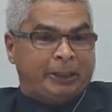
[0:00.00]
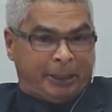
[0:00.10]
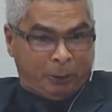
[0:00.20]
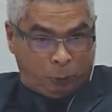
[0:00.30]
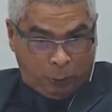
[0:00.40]

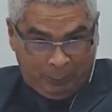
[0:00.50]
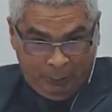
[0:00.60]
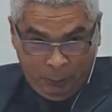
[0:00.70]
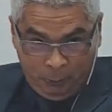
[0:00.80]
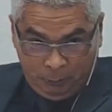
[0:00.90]

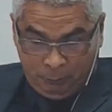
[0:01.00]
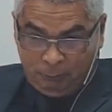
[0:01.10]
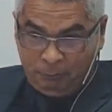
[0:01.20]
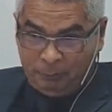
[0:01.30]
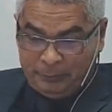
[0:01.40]
opponent
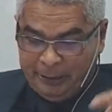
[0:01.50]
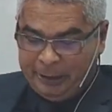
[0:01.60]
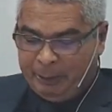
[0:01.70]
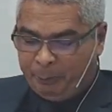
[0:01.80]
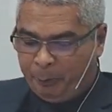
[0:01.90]
while you
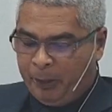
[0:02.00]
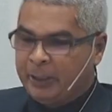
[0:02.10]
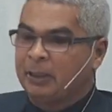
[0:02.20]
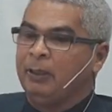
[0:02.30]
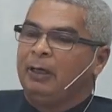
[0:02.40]
are on the
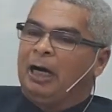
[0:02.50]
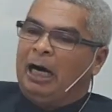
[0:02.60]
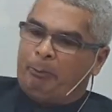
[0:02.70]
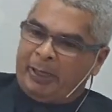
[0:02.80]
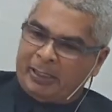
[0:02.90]
path and
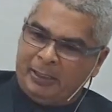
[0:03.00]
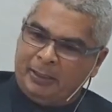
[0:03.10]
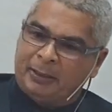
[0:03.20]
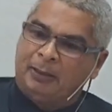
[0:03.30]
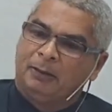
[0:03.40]
then
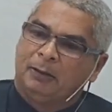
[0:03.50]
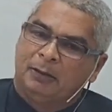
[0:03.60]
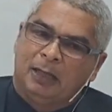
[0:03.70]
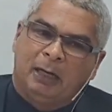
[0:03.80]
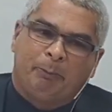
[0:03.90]

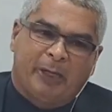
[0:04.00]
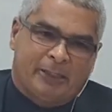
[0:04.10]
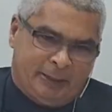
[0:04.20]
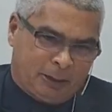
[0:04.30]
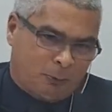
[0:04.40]

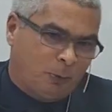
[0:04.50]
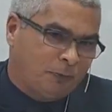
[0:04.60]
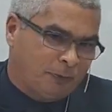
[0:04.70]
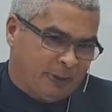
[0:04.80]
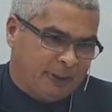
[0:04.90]
present
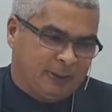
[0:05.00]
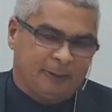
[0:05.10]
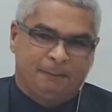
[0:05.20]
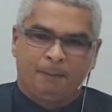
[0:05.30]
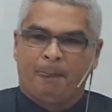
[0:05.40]
your
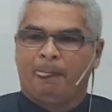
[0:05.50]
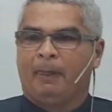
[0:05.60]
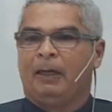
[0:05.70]
offer.